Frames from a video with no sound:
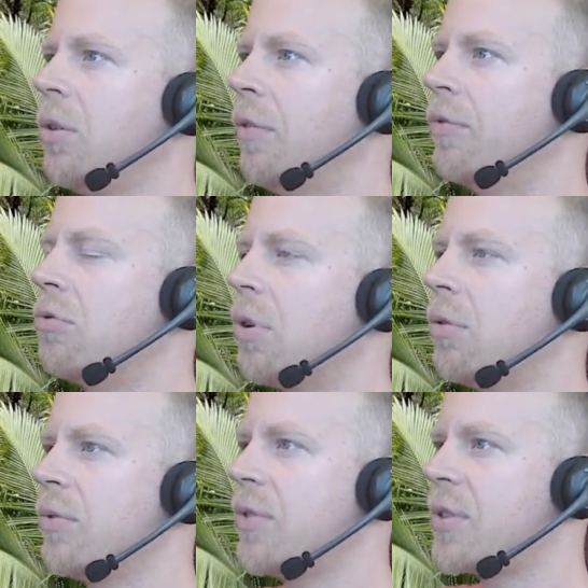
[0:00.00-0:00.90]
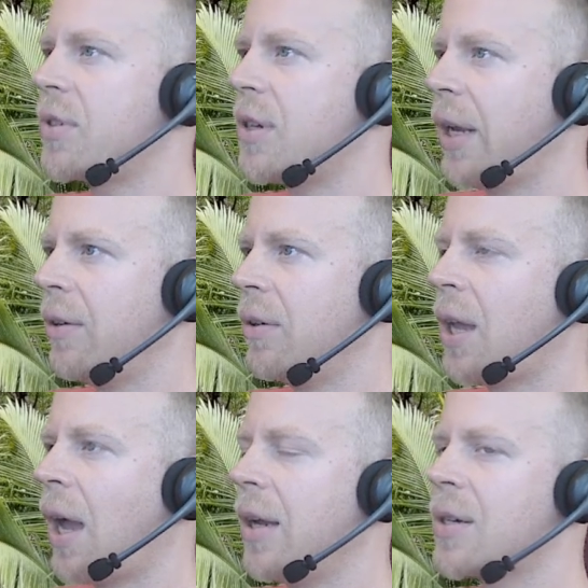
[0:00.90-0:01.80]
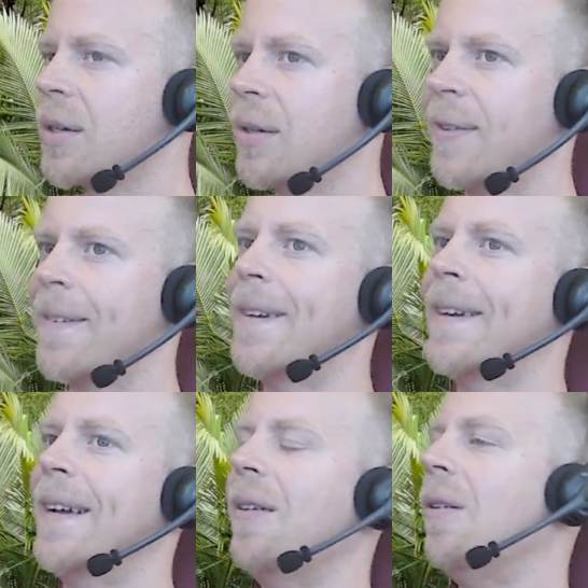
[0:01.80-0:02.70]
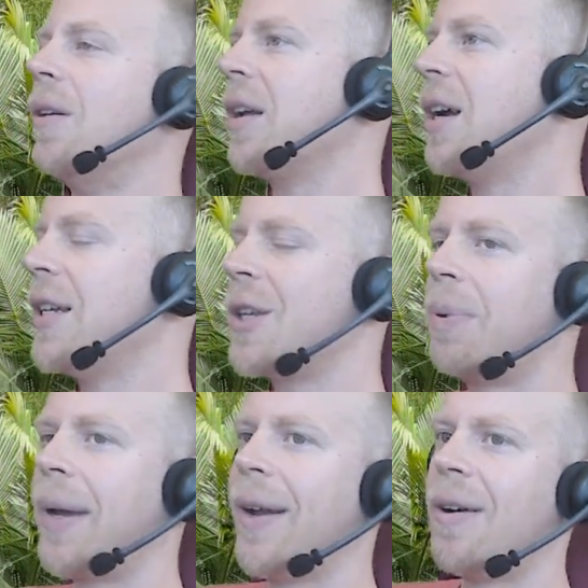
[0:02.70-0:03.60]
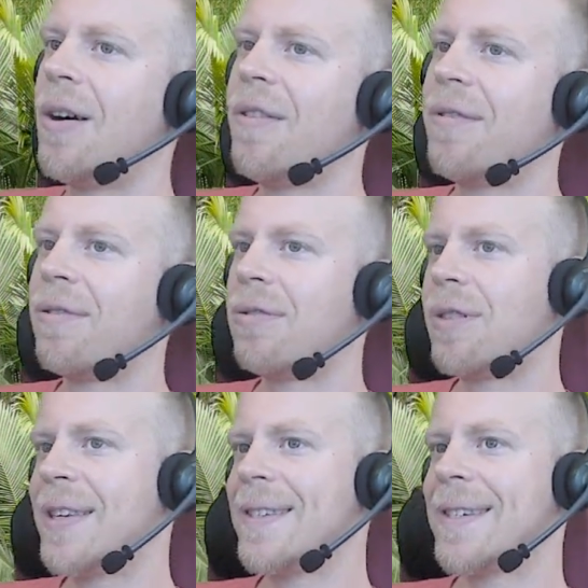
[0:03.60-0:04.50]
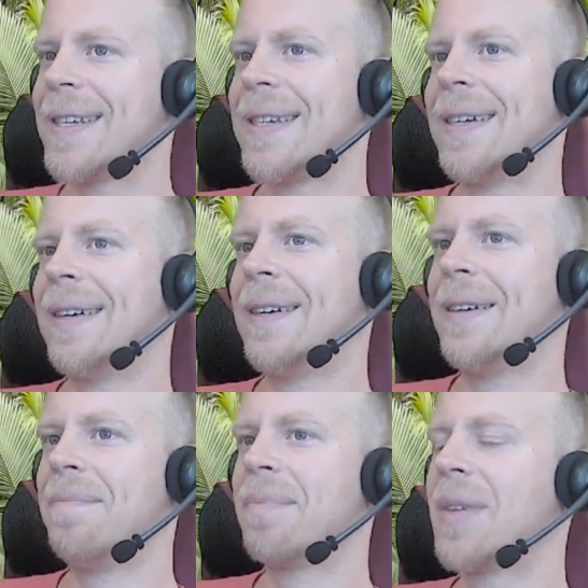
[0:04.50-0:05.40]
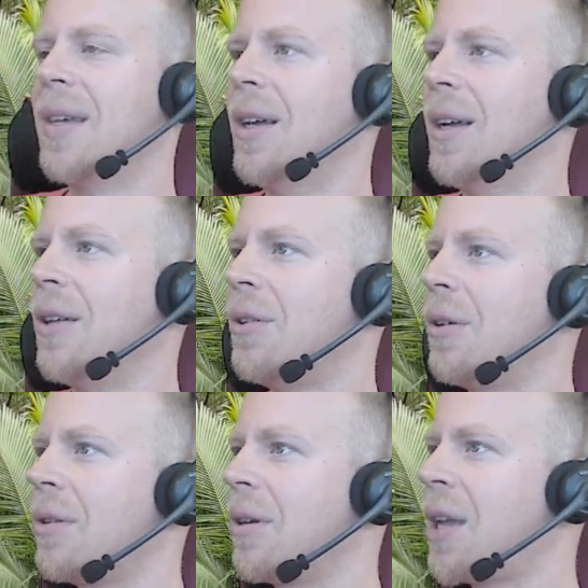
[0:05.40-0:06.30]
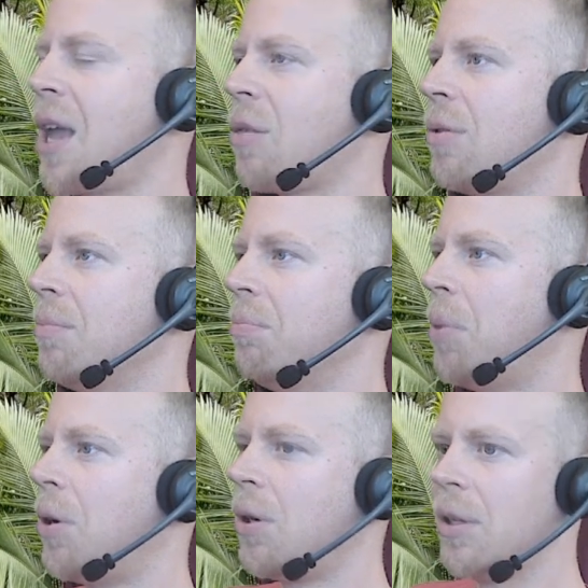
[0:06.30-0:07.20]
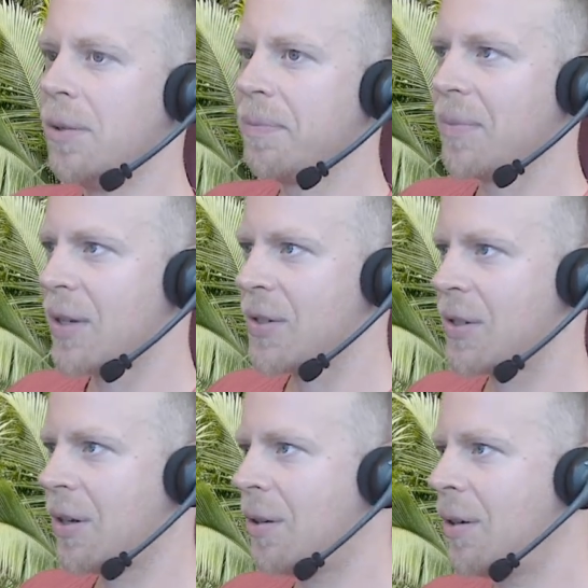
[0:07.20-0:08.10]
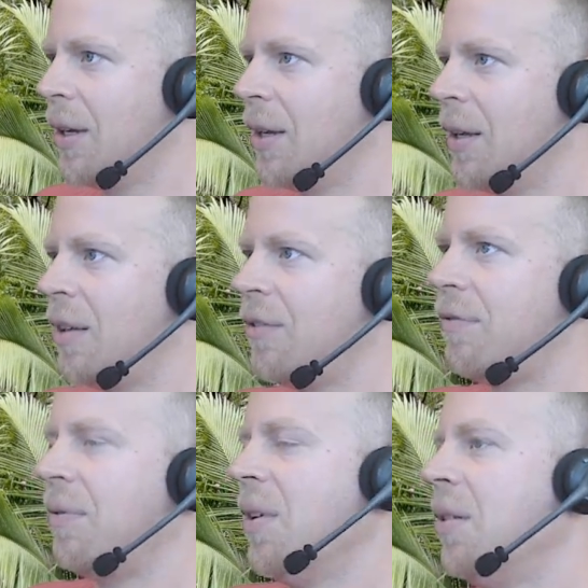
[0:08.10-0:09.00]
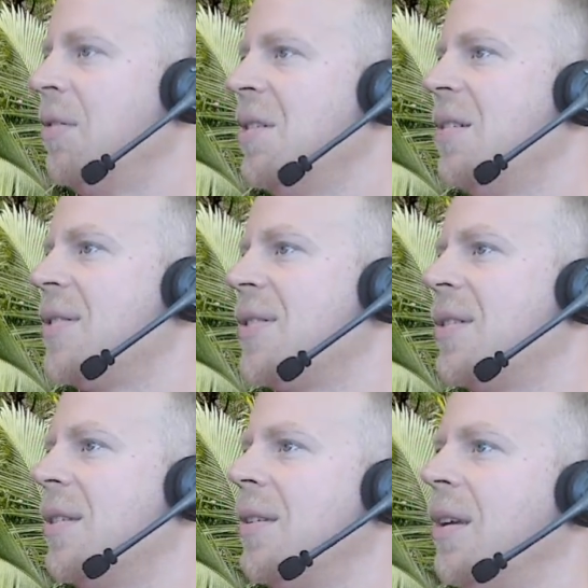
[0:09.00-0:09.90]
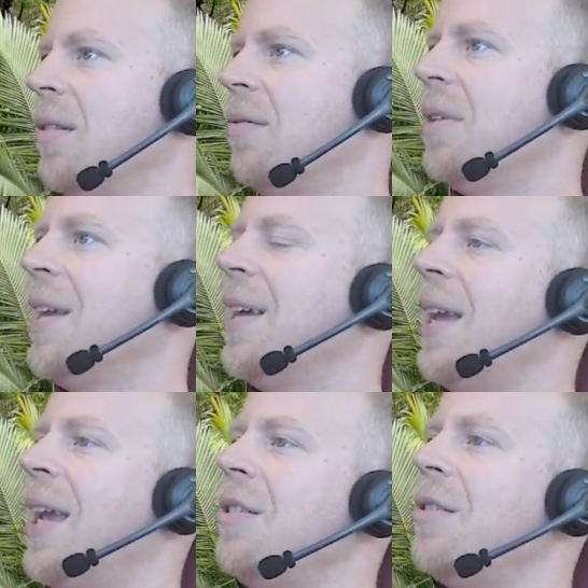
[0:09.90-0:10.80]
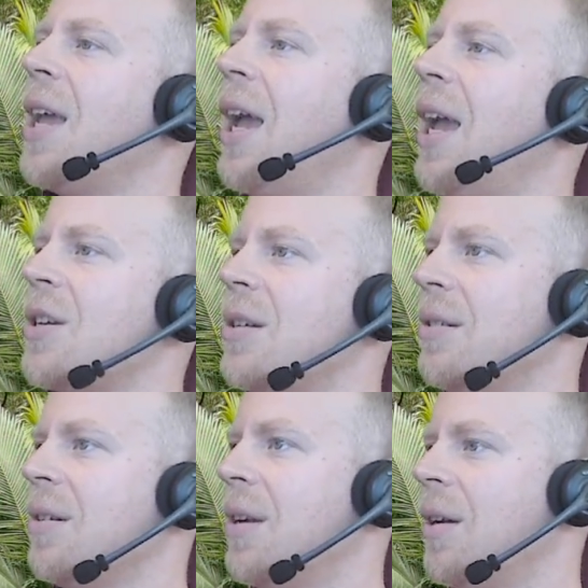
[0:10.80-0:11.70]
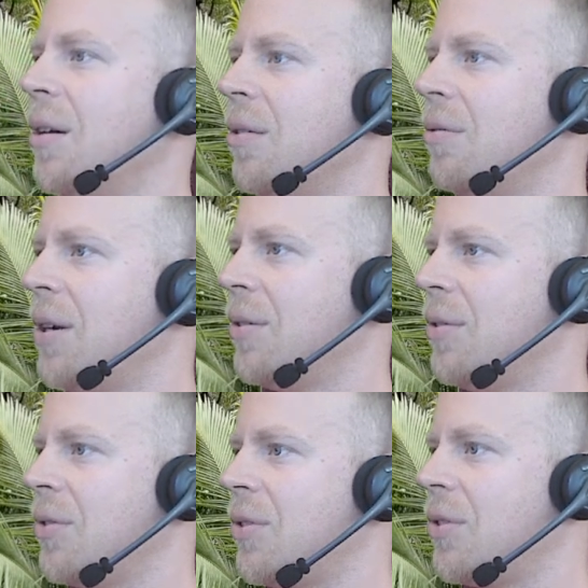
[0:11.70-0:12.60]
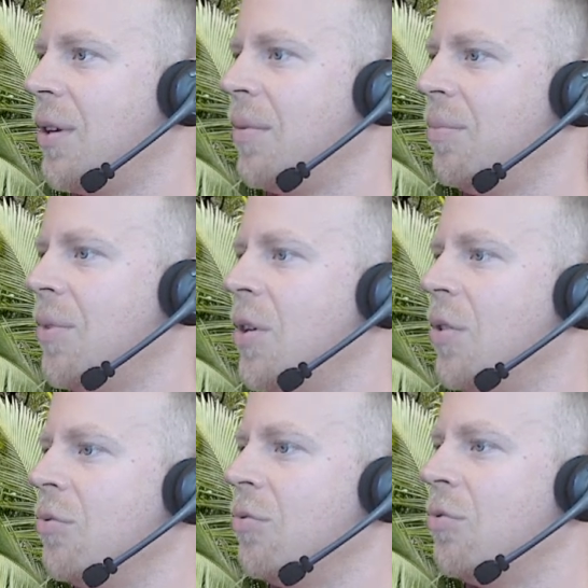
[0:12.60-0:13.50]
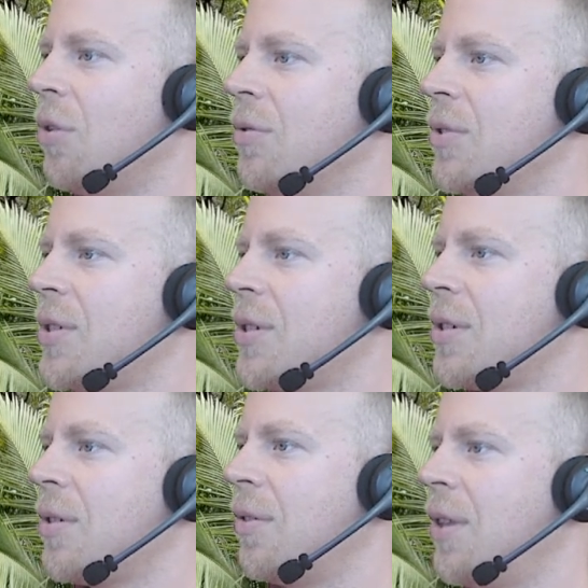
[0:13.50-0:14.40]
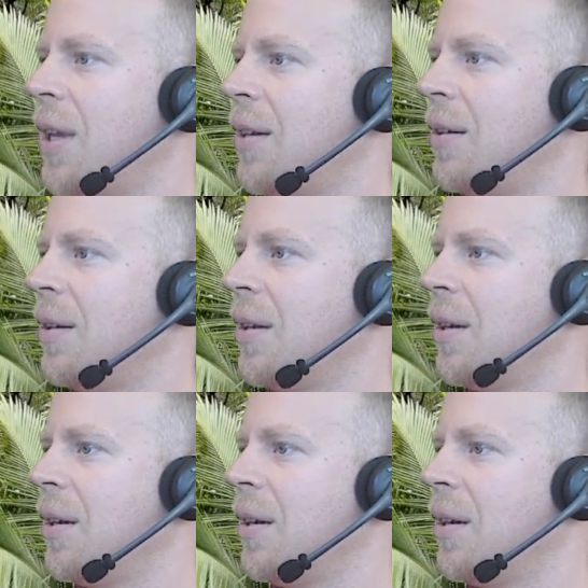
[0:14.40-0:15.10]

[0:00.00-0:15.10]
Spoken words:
of Drones Education, organized by our friend Dr. Catherine Ball. So if you're interested in education around drones, then